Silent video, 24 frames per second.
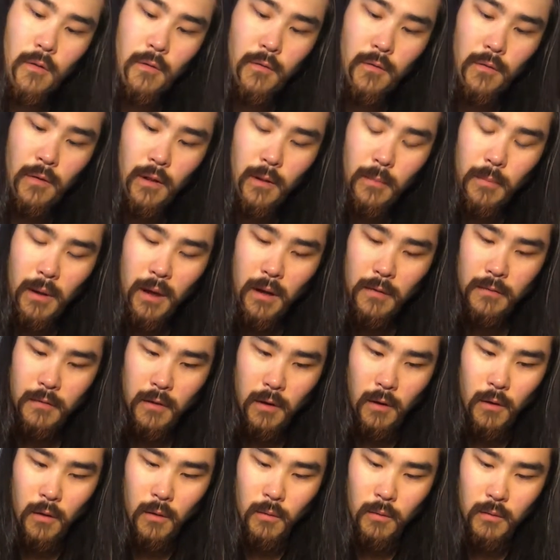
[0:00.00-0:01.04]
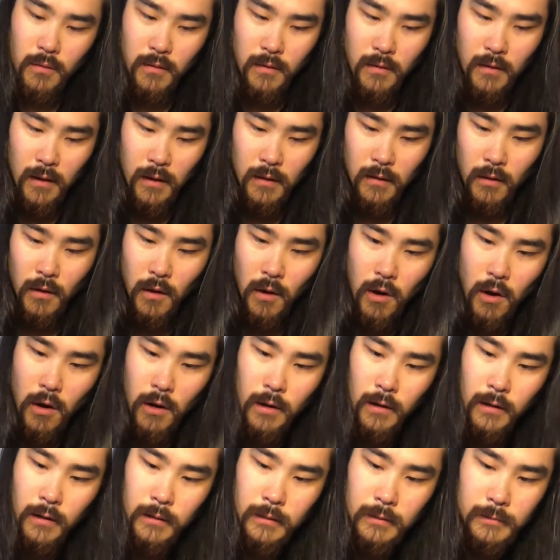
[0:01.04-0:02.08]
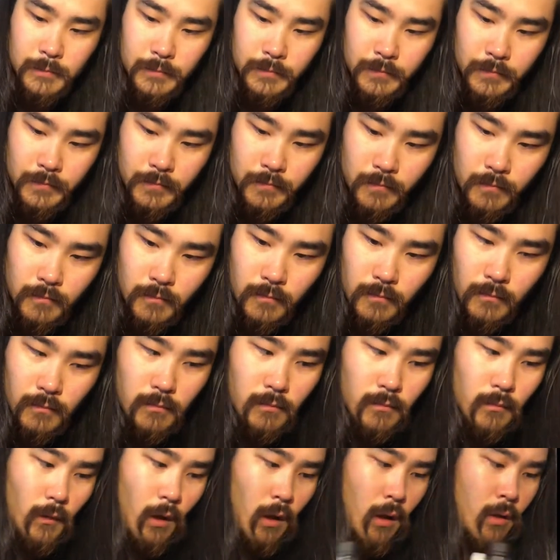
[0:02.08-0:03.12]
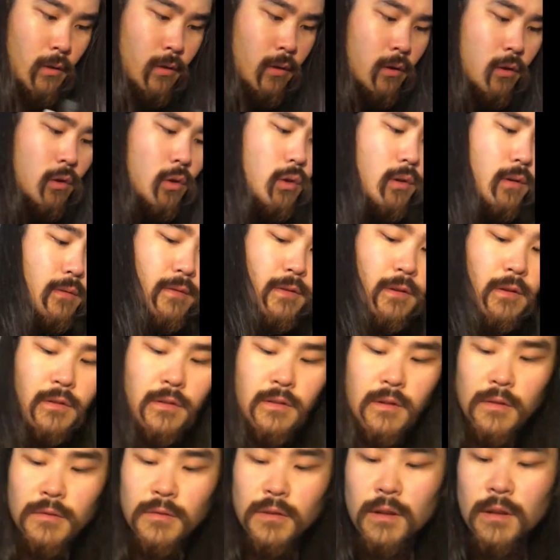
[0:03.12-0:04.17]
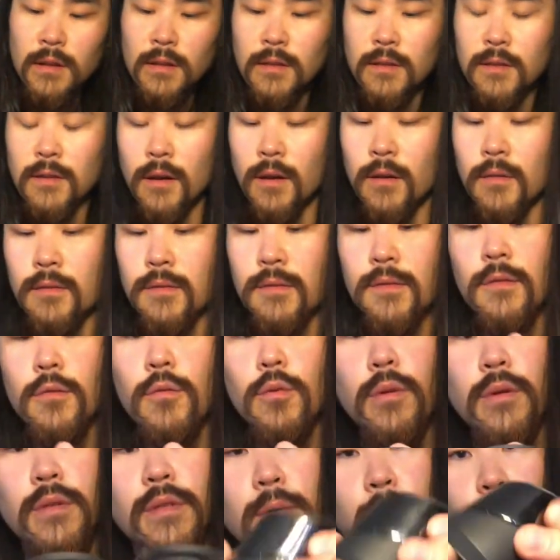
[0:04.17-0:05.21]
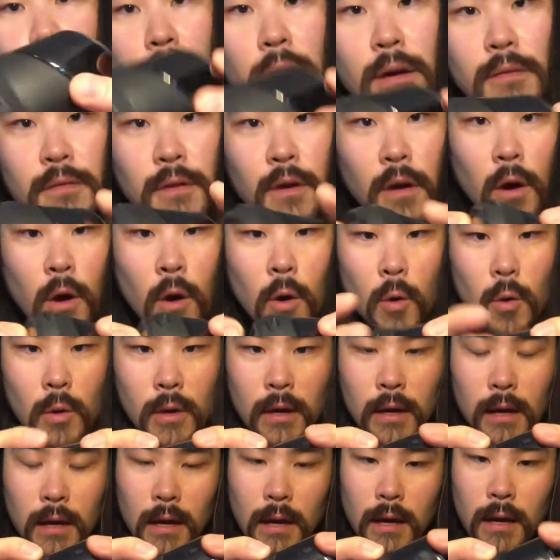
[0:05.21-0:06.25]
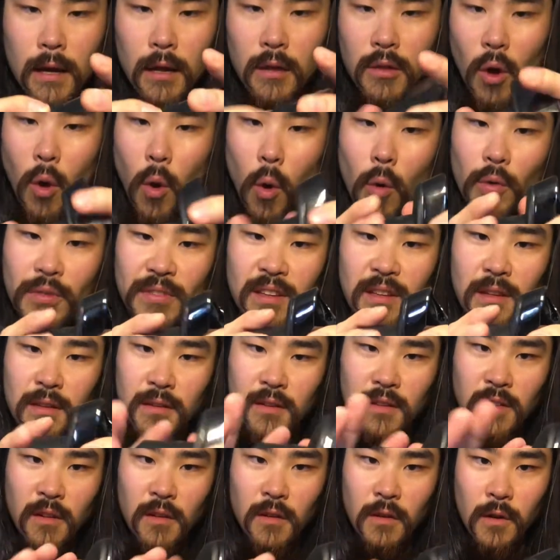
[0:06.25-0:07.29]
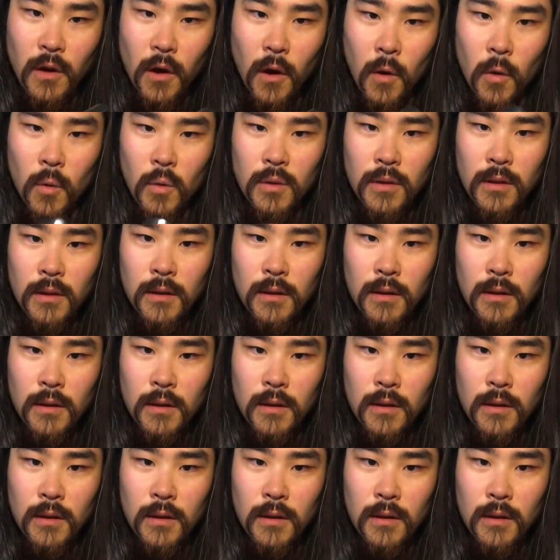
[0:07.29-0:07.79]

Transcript: for the Puffcos and the Carta, the unit feels different in self. With the Puffco, the whole thing is silicone.